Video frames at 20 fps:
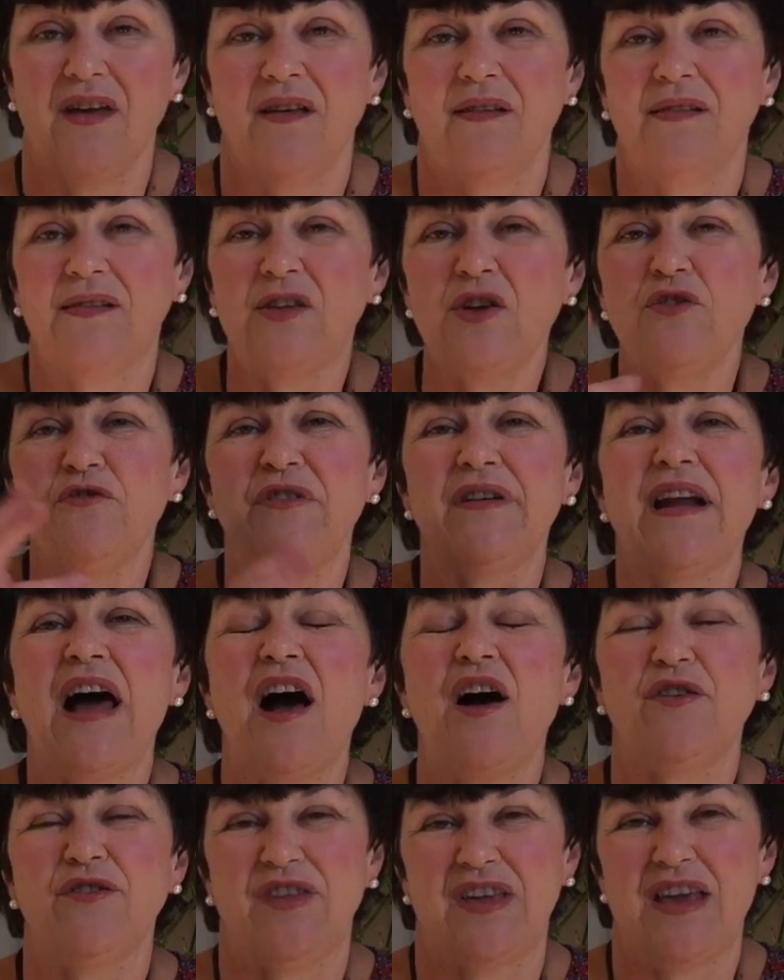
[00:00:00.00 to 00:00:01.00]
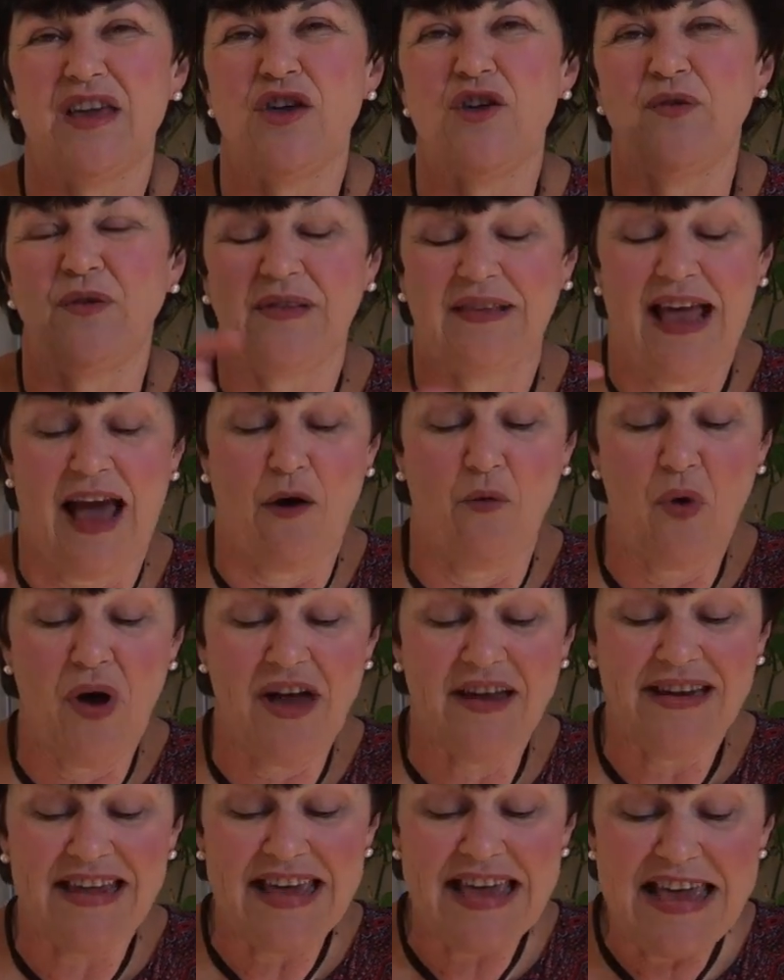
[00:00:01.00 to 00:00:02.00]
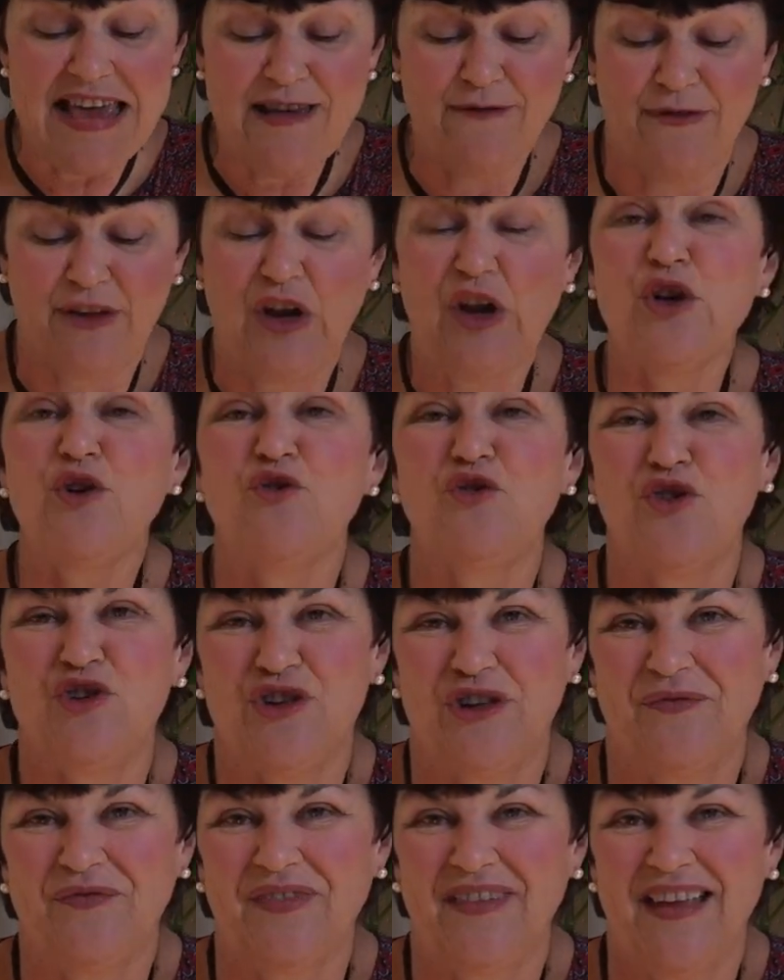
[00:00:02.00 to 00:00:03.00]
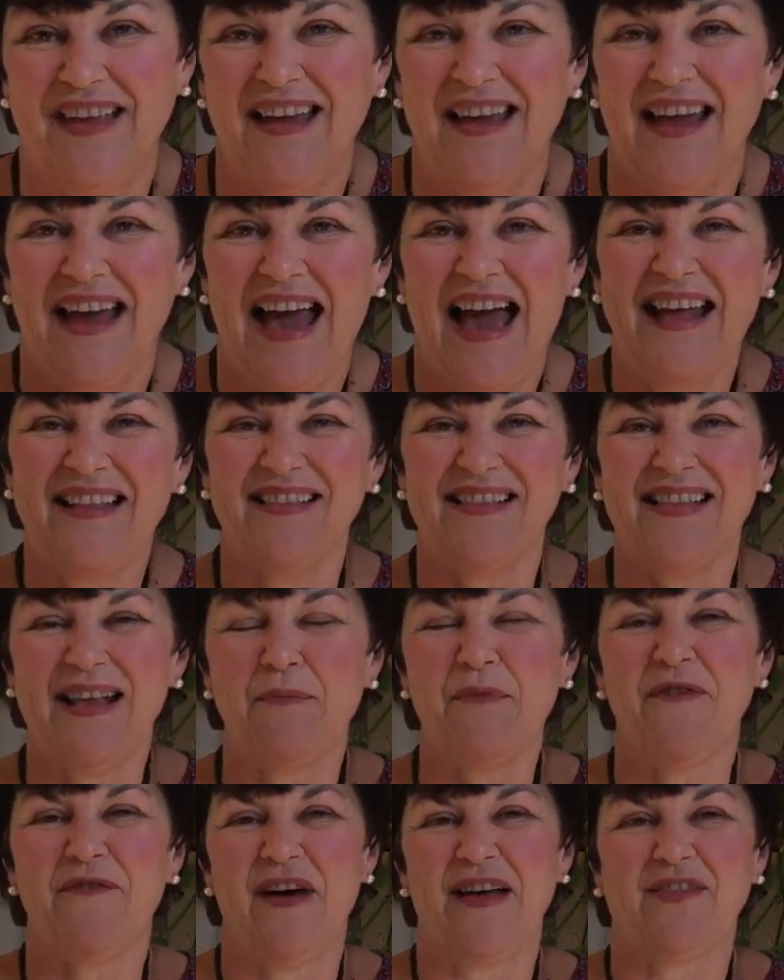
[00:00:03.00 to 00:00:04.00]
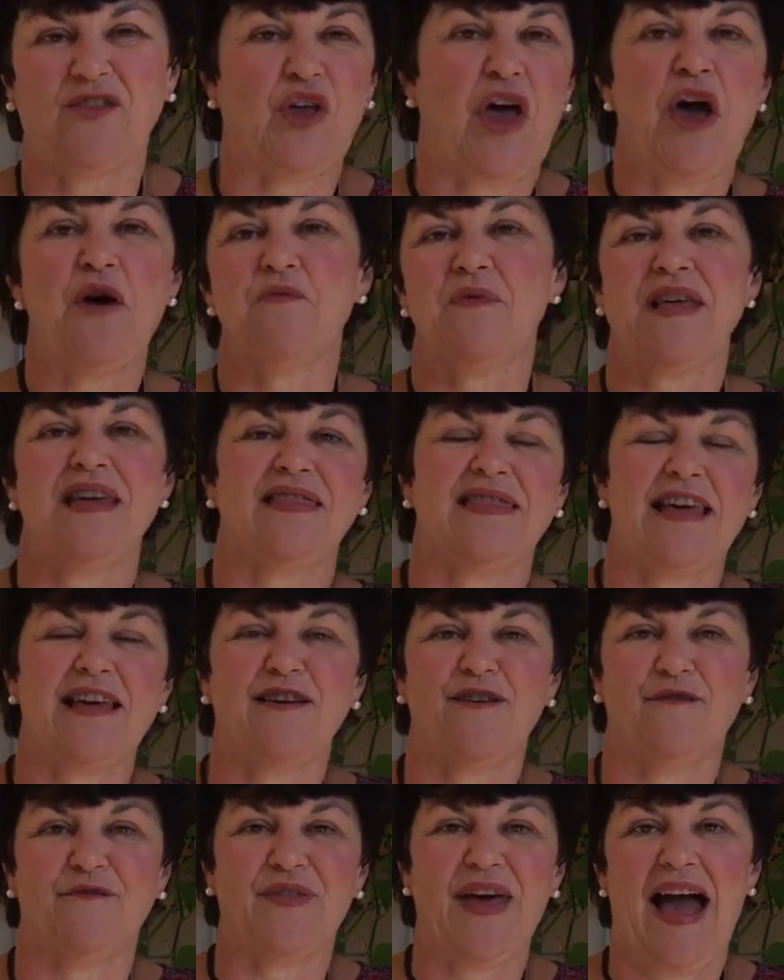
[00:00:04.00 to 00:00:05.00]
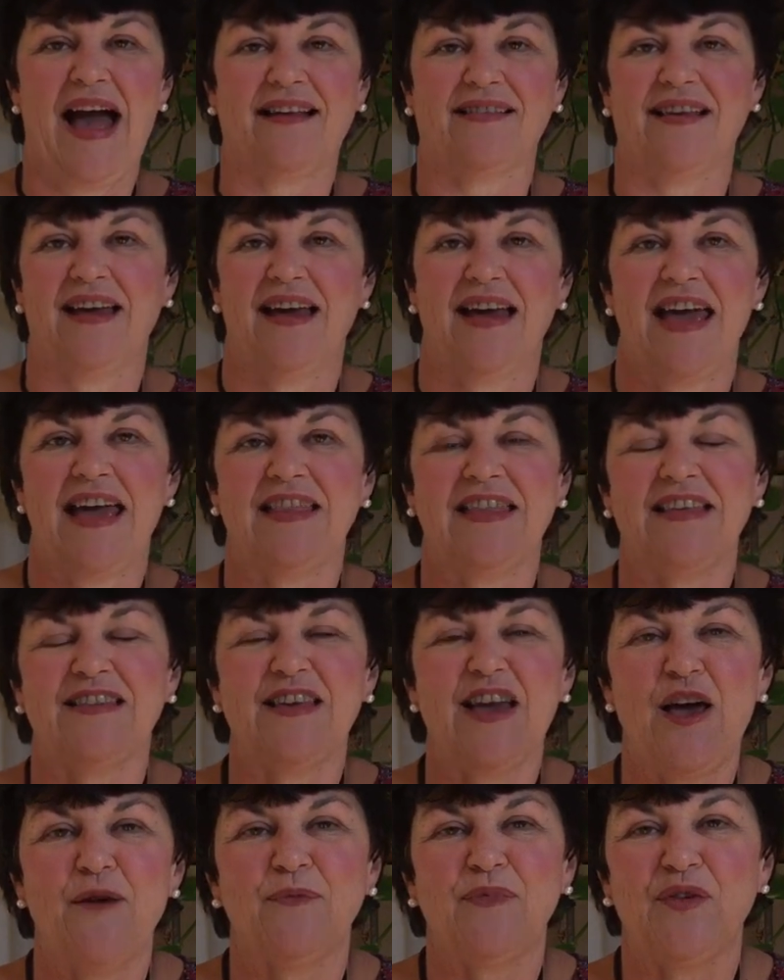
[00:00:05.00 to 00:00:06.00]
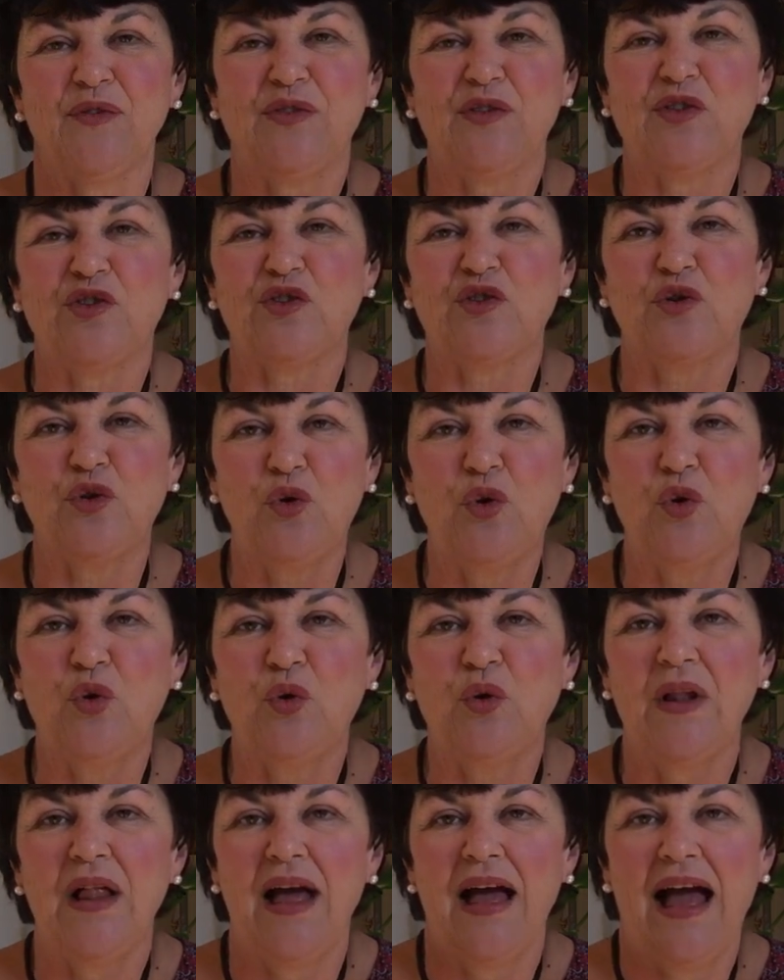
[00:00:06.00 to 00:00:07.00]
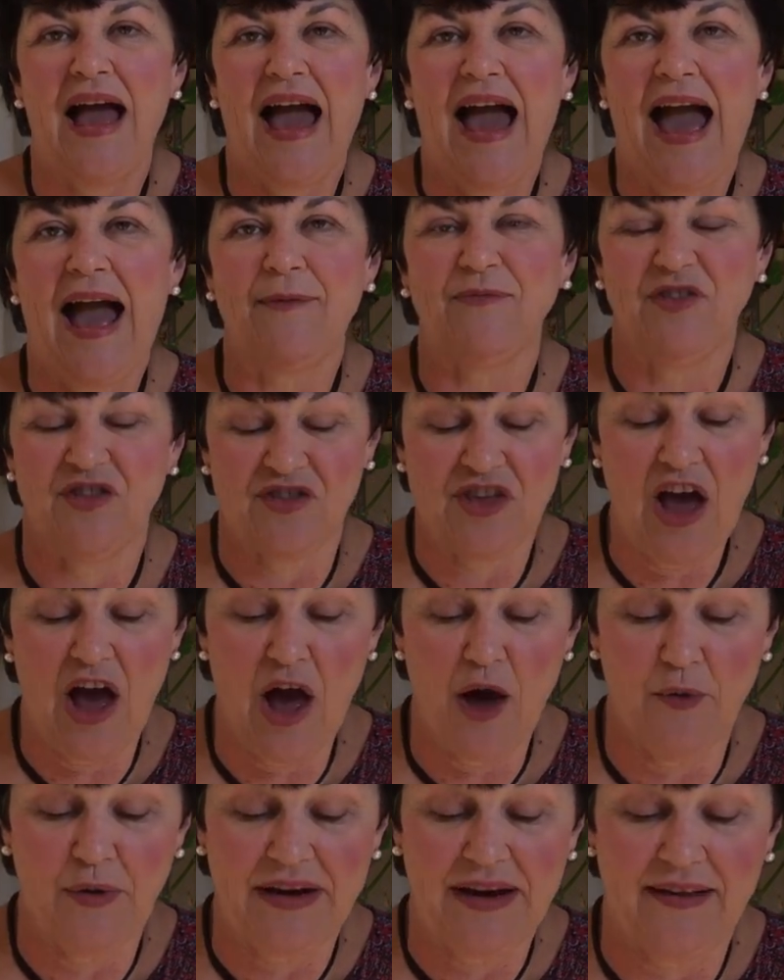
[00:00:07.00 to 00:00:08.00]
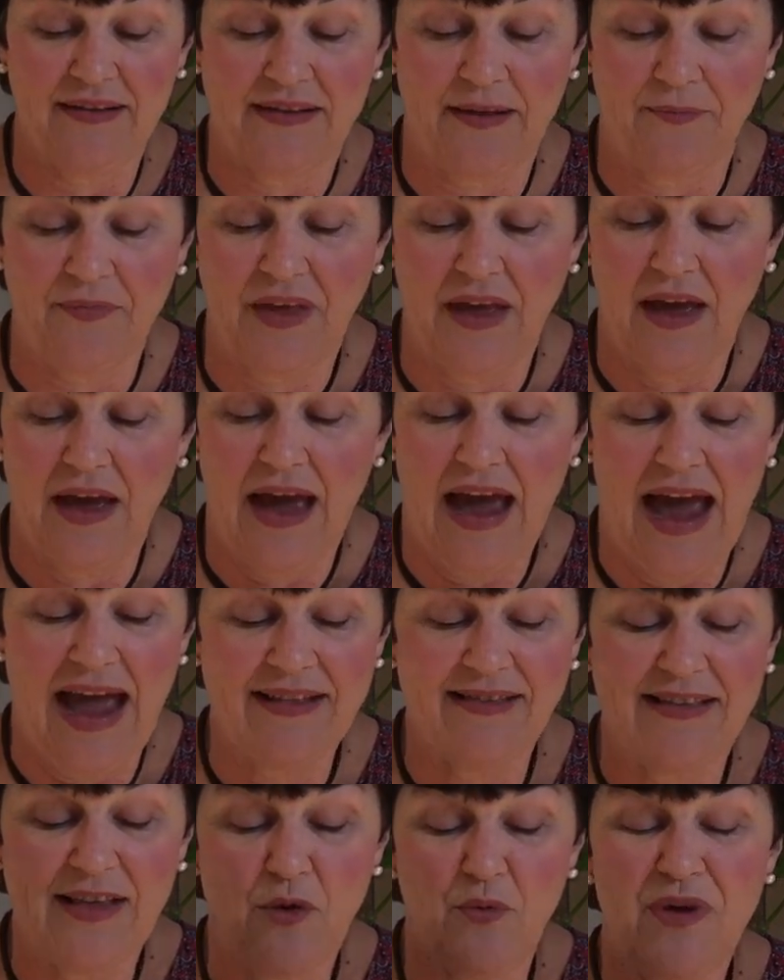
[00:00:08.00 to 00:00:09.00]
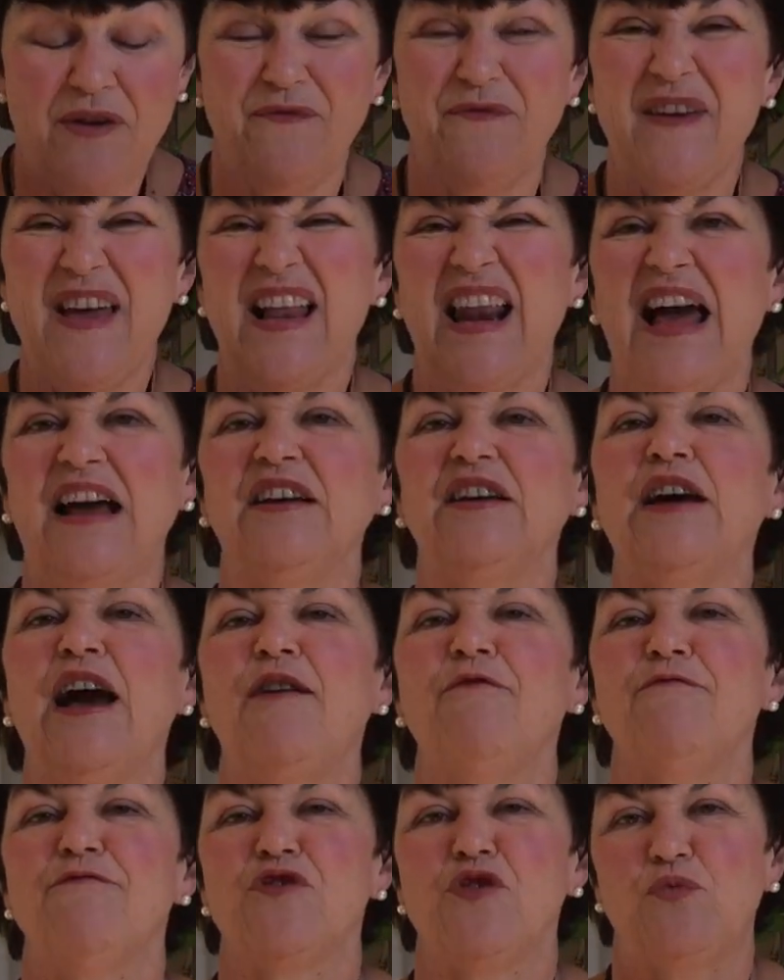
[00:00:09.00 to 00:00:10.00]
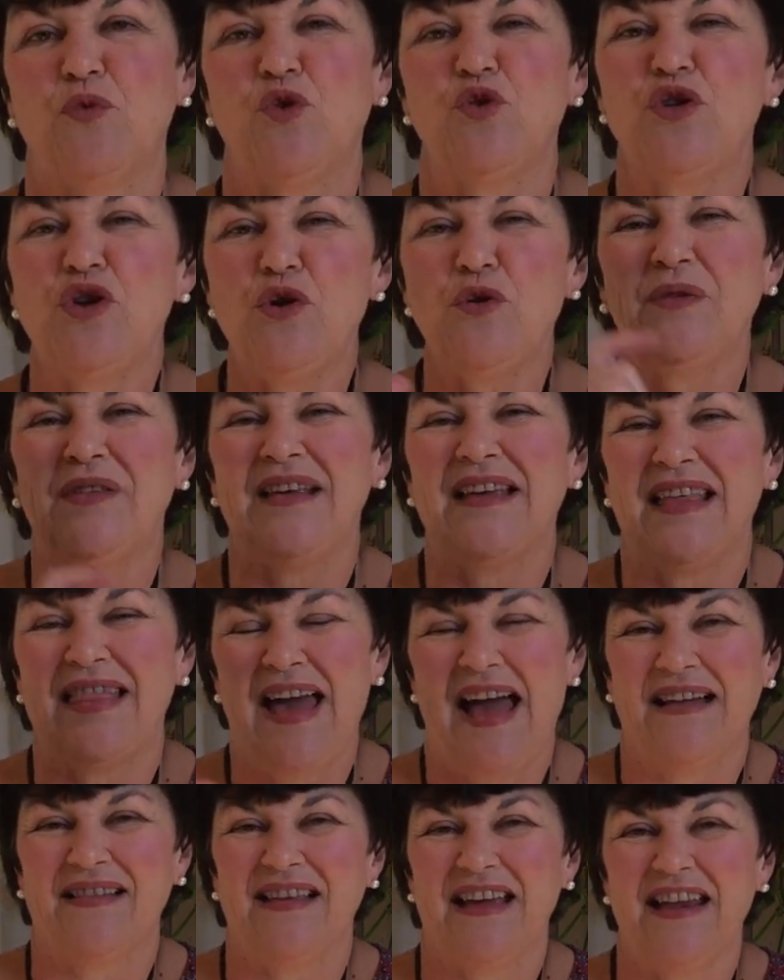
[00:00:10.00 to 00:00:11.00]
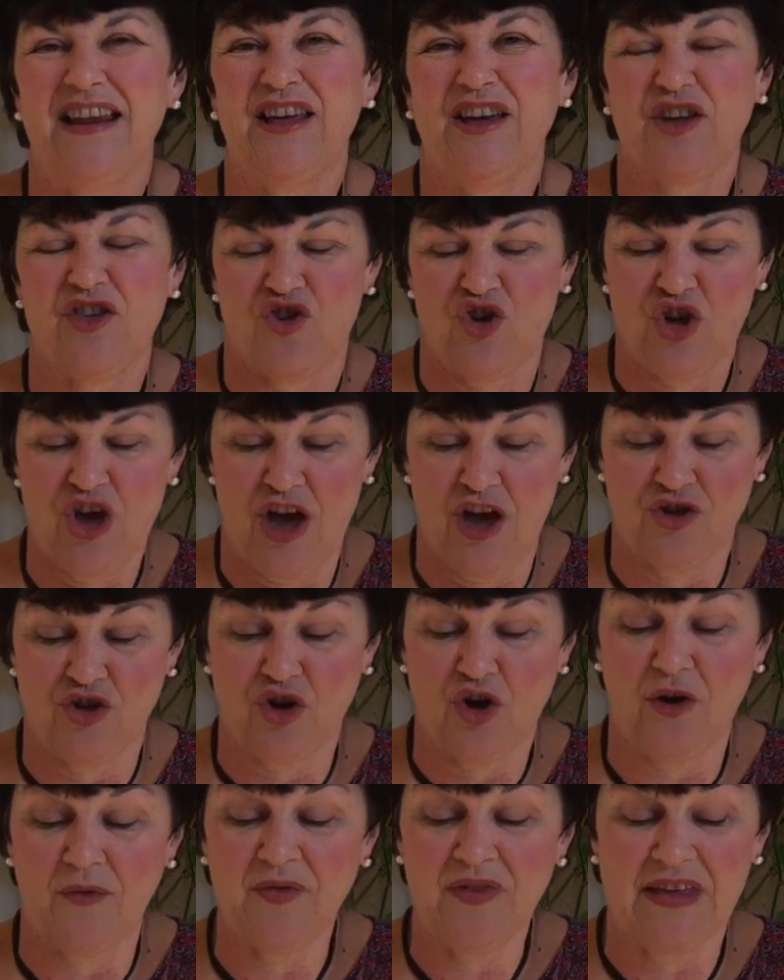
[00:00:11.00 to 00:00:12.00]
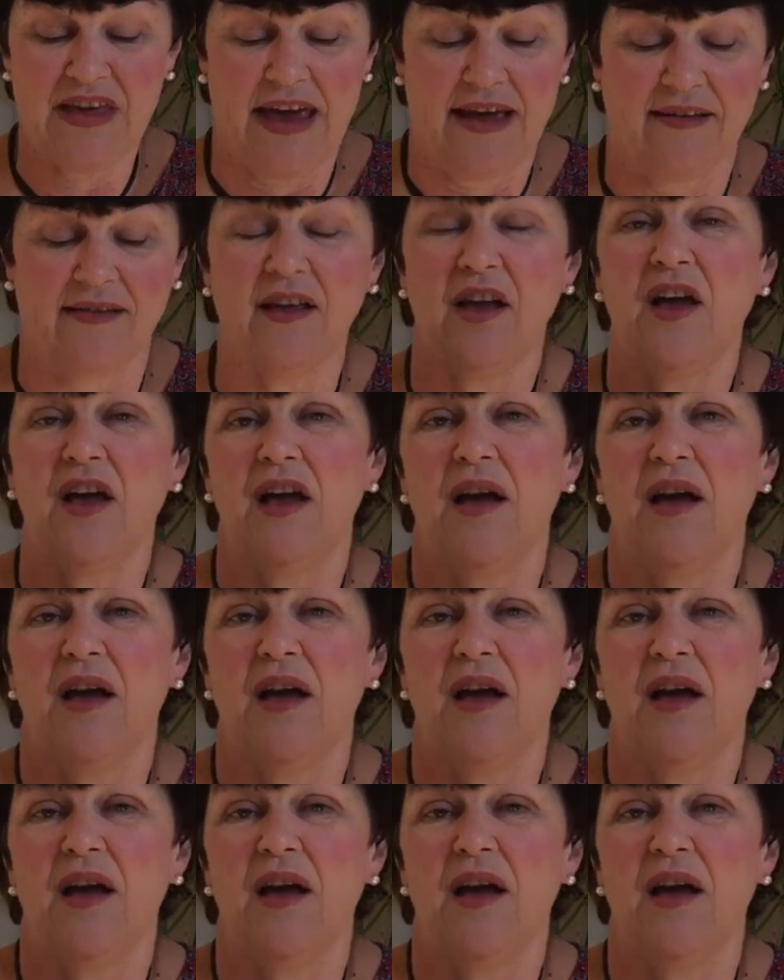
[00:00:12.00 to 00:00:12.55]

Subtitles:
Sue Rinaldi used that word evolution, and some of us only think of that in the terms of school and Darwinism, and so we feel uncomfortable using that in a church context.